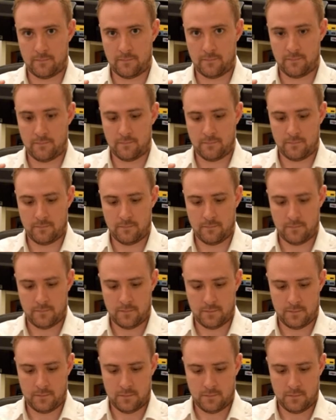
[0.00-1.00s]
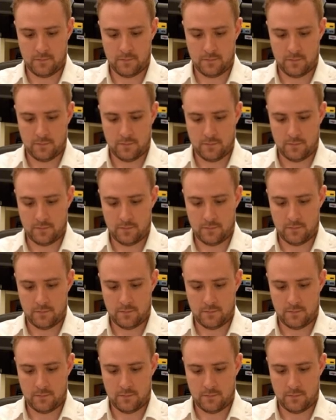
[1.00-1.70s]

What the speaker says: Nothing is said.